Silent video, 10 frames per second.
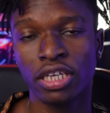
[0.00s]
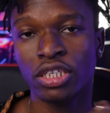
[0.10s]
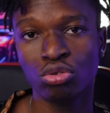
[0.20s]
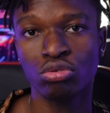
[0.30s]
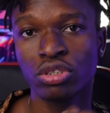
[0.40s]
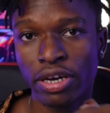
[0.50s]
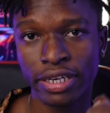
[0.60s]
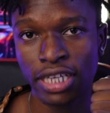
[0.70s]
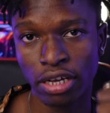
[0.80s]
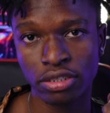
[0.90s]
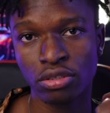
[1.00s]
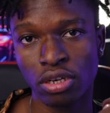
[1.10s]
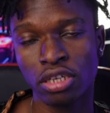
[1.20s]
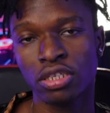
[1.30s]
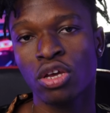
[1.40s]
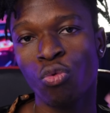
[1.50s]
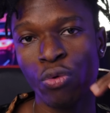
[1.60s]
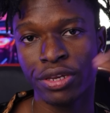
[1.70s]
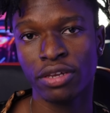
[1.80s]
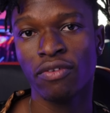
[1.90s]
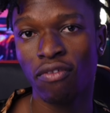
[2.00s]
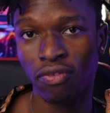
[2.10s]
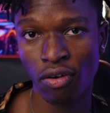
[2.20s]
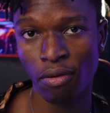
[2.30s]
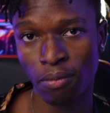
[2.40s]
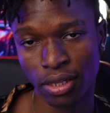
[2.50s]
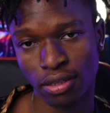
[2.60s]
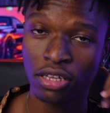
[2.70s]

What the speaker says: into $30,000 within 4 months?